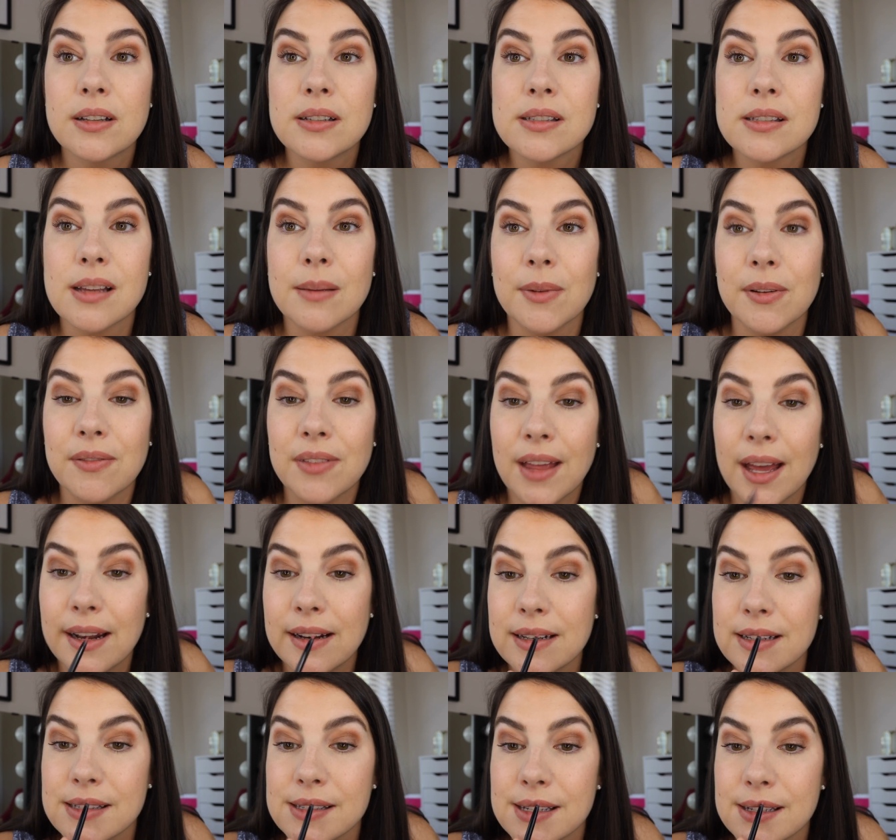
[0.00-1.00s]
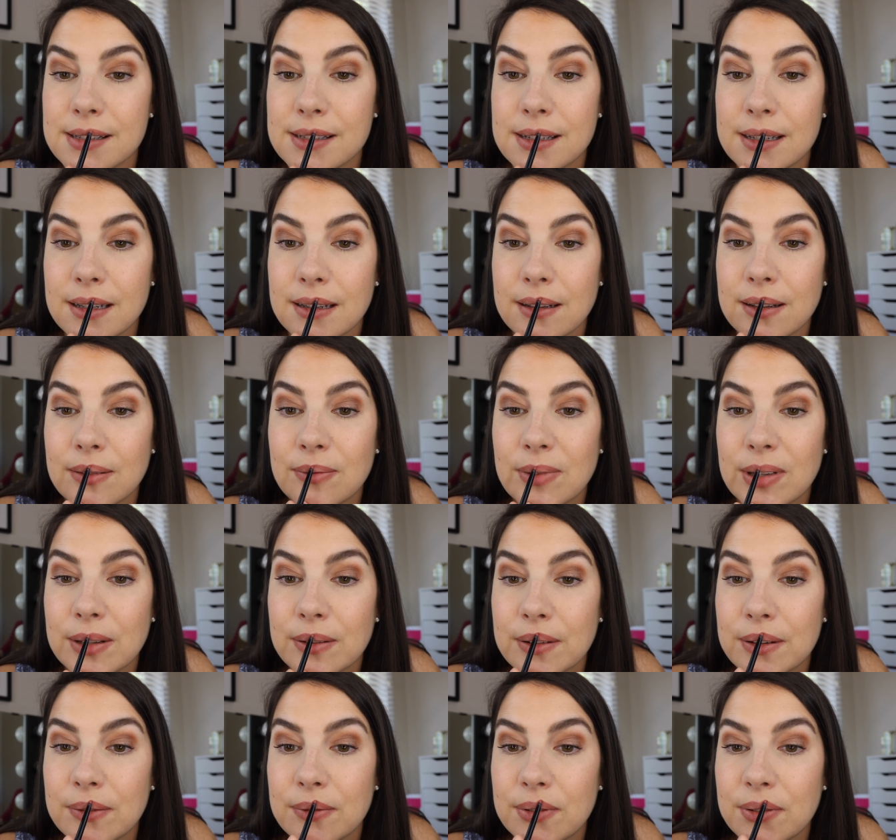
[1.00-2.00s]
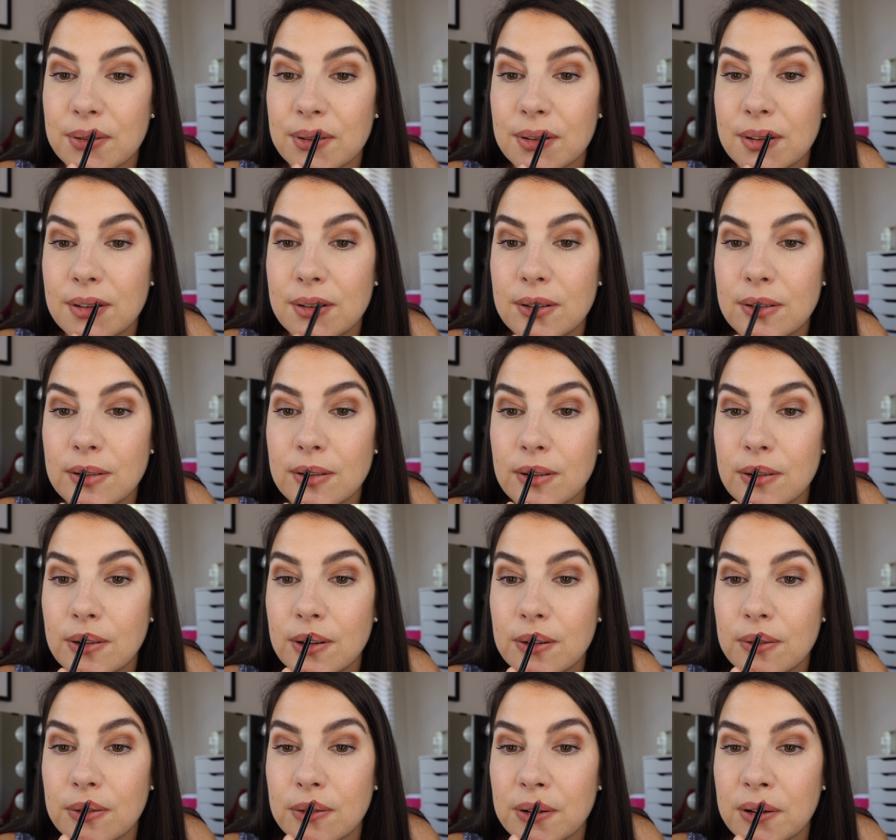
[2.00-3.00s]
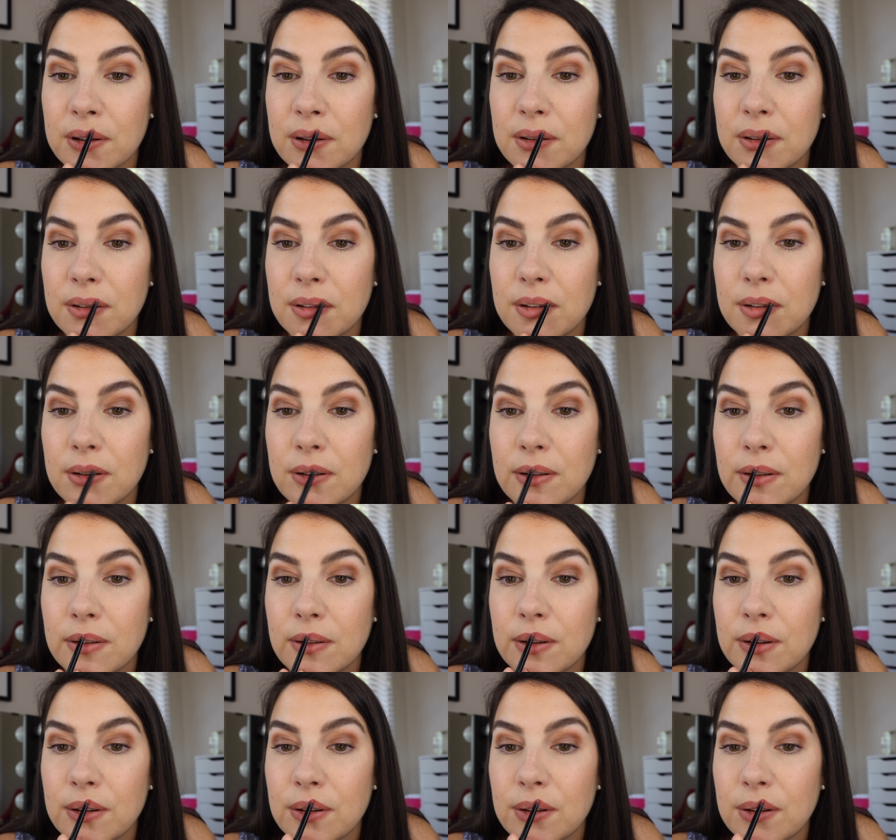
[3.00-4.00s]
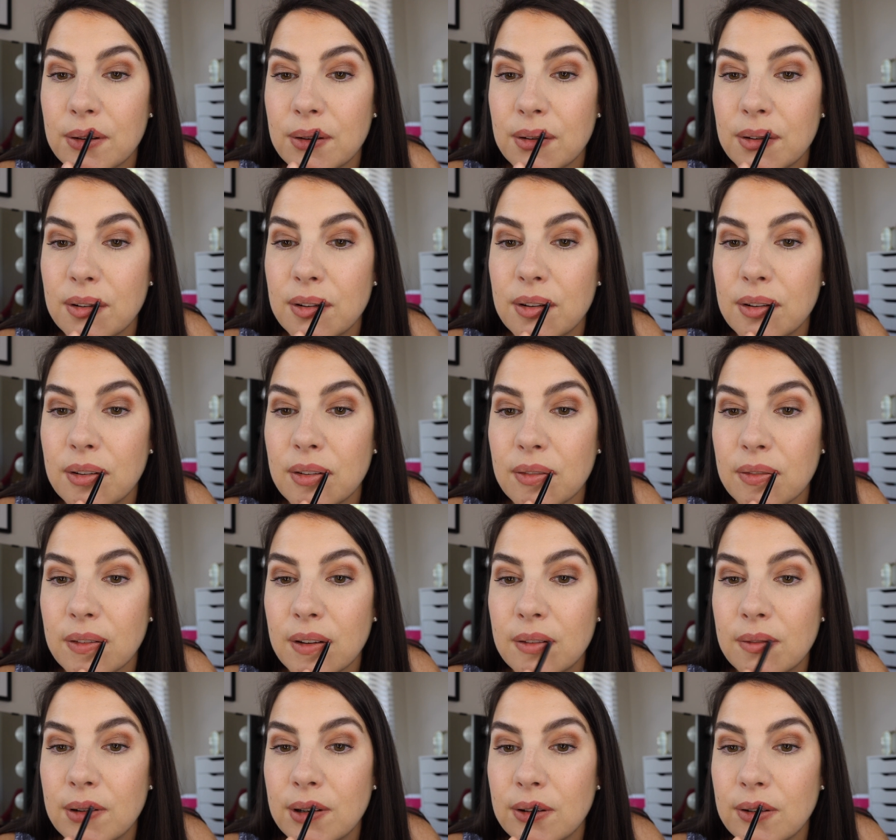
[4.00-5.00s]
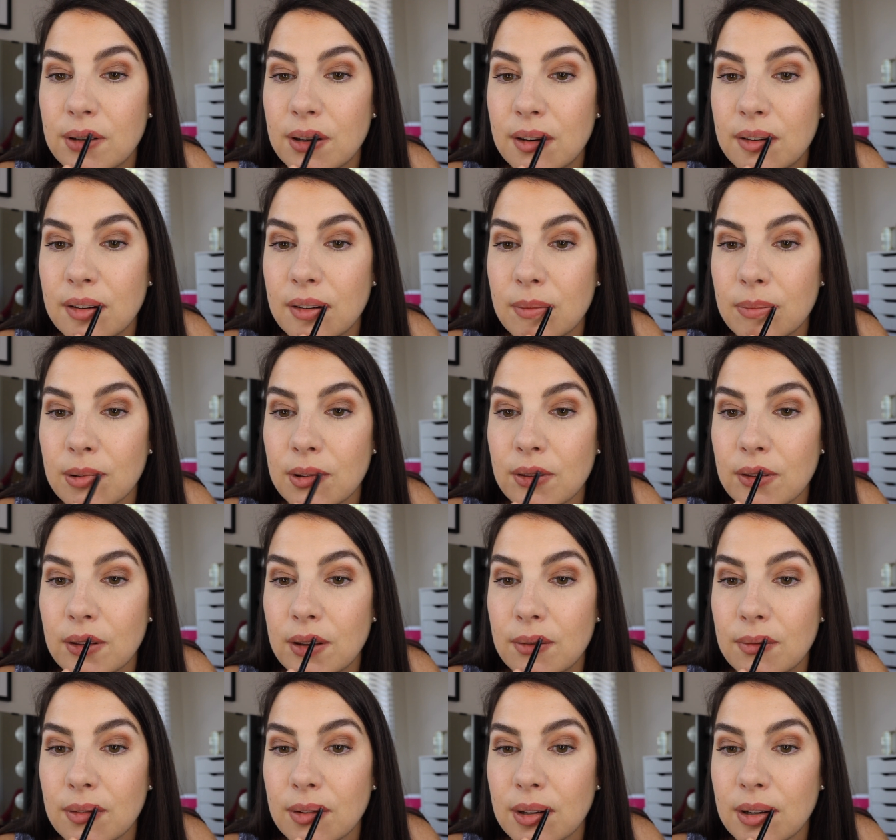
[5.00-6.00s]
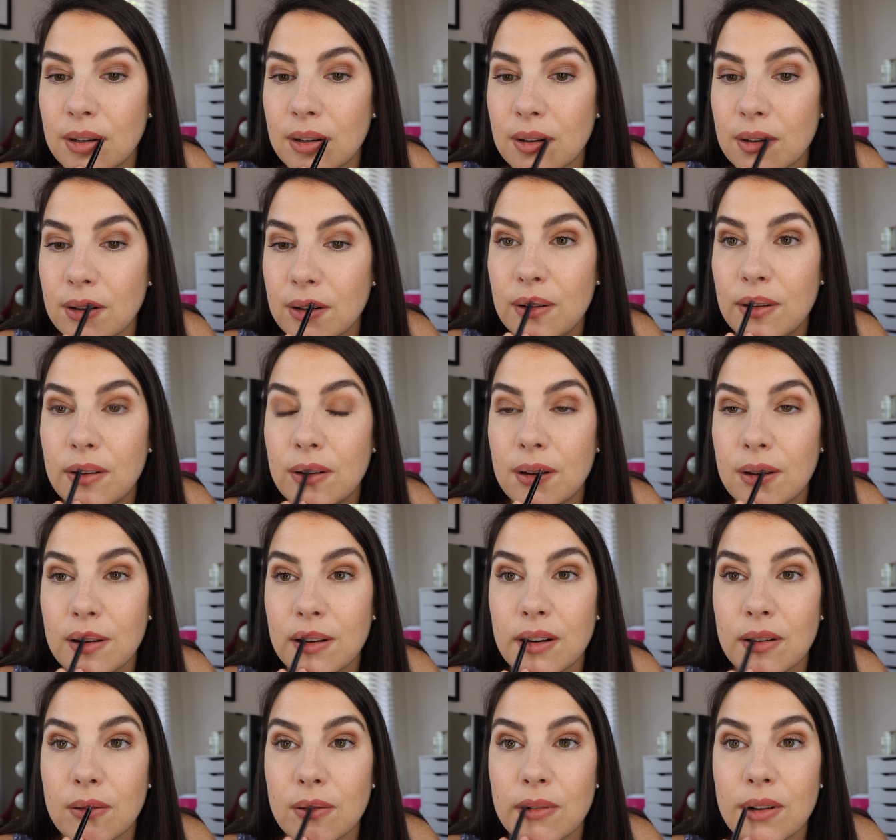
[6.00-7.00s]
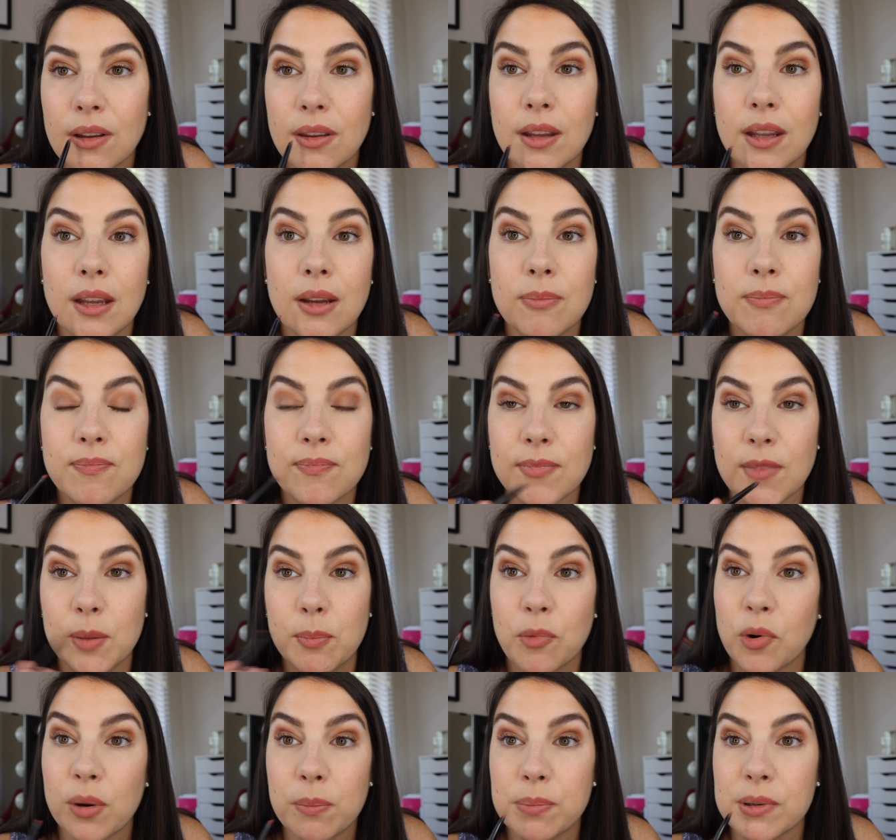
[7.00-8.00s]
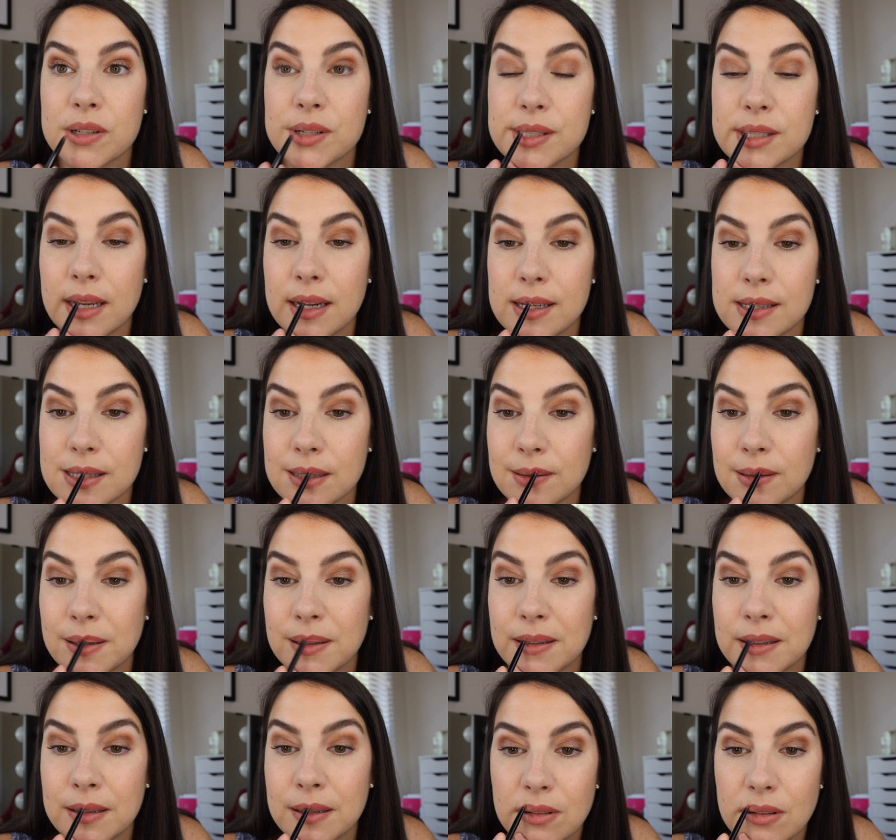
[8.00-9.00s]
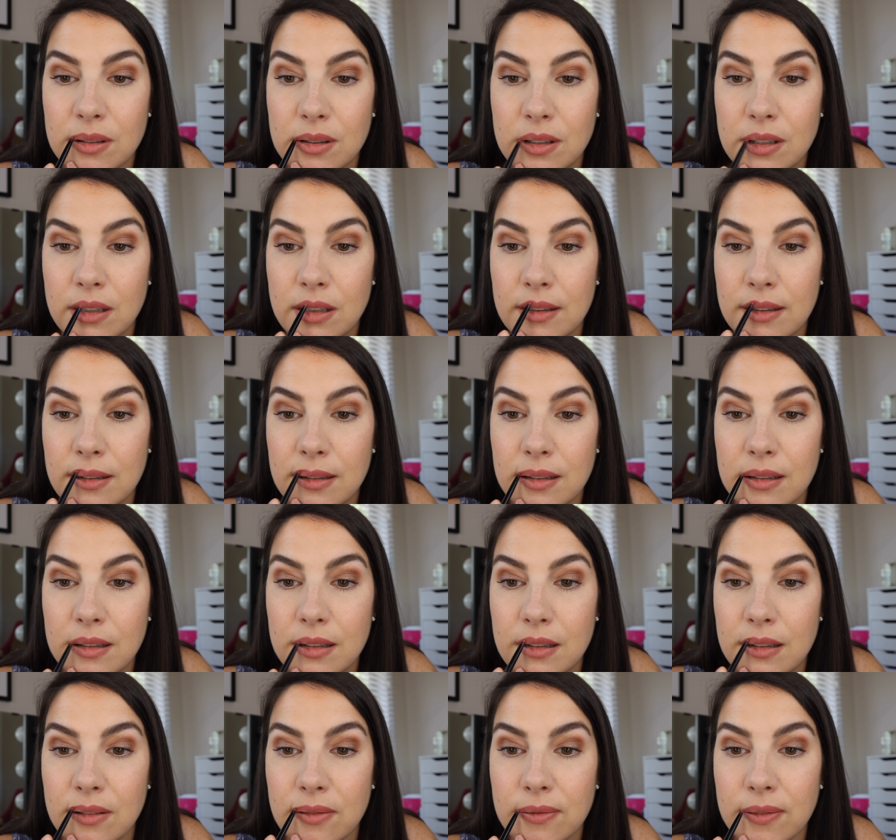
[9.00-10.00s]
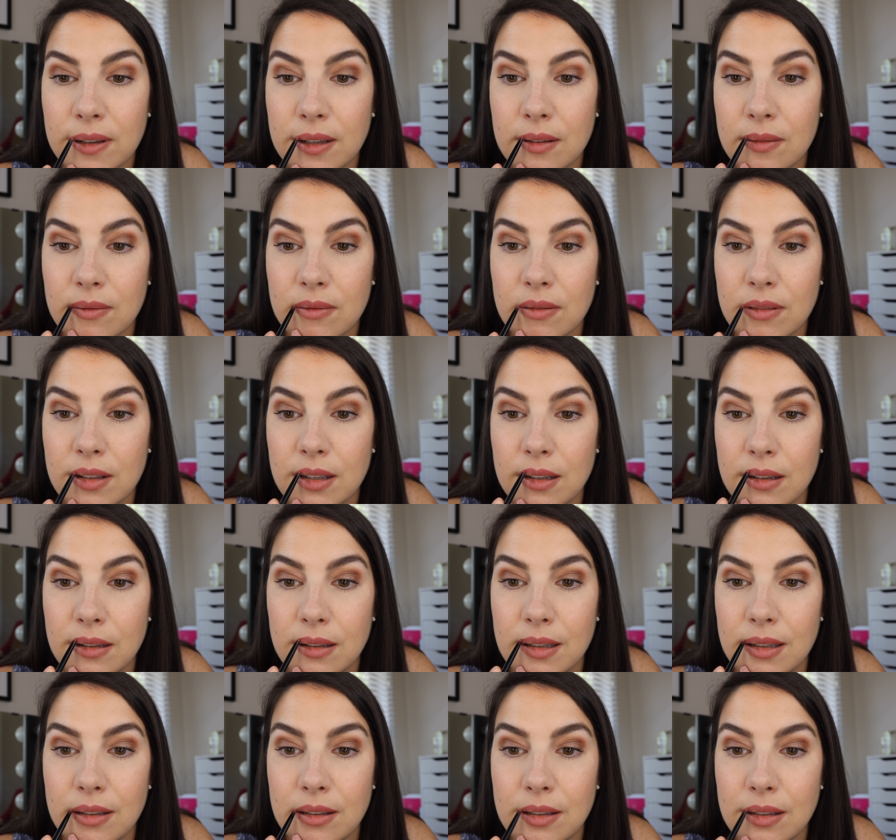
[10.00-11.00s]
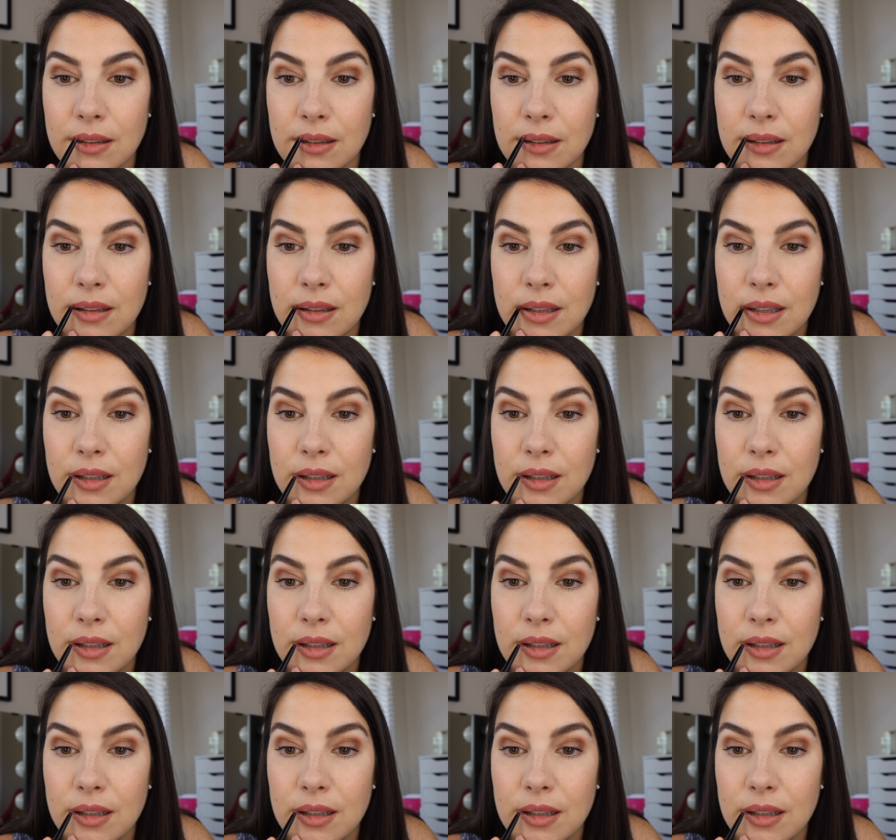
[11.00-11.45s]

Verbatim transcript: some of that existing on my lips, so let's just go over it. And you'll find when you touch up with lip liner, you get a really more precise look. And then if I'm getting into